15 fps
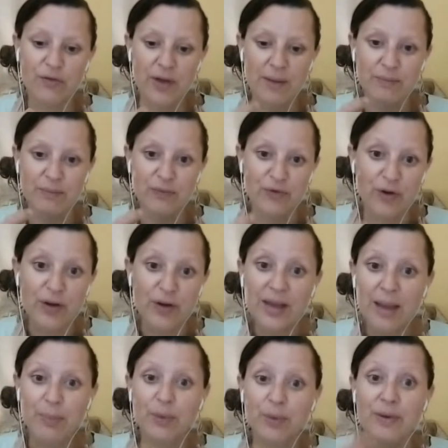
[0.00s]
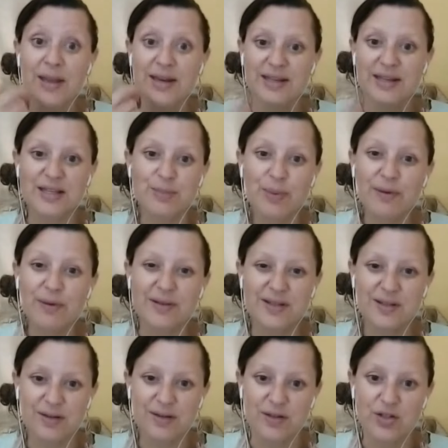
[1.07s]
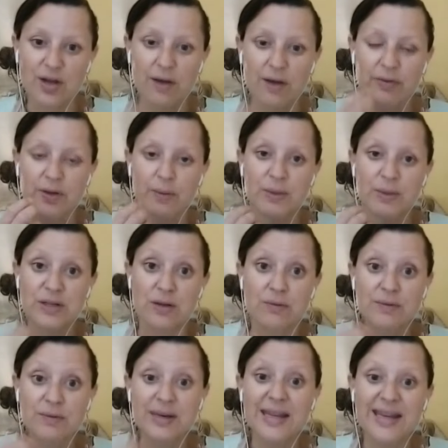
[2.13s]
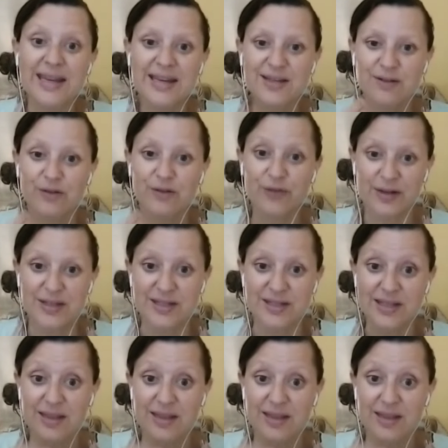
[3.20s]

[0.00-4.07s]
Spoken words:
vocabulary and experience to the child that we don't need fantasy.